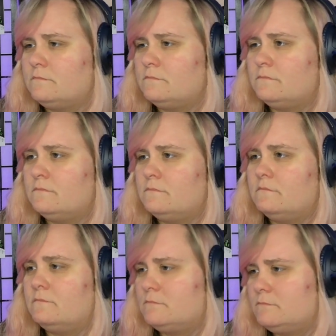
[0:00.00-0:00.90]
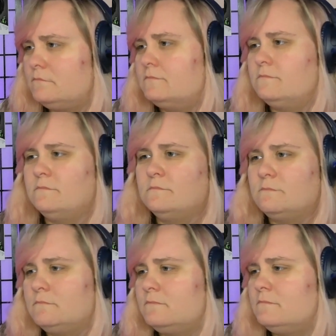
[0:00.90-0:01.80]

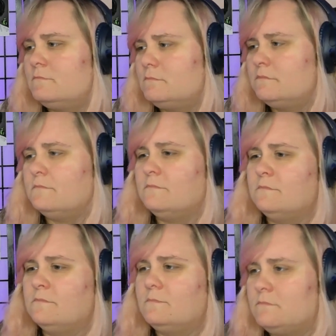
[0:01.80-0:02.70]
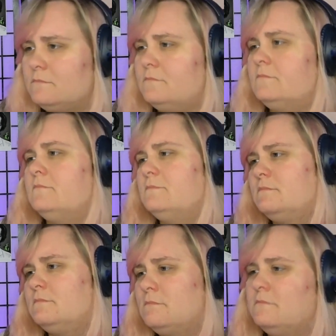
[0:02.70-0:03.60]

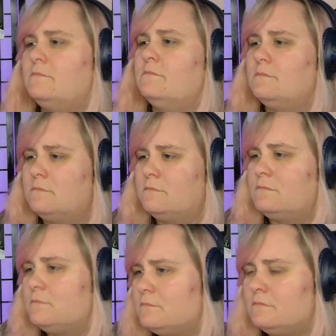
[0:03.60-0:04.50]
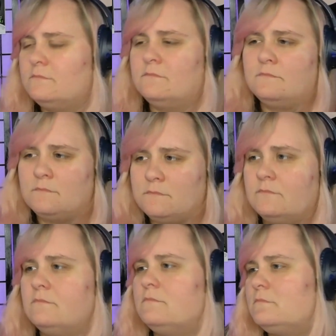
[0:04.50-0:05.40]

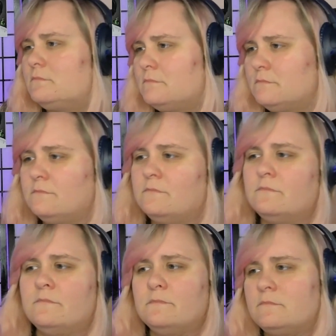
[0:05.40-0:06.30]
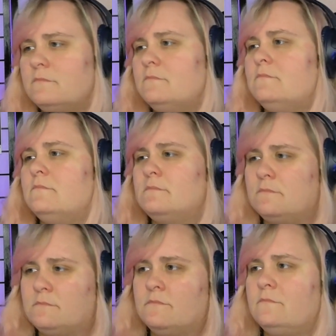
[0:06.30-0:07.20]

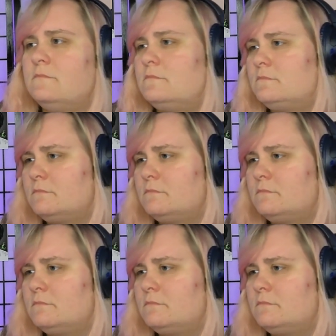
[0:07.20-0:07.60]
(no one is talking)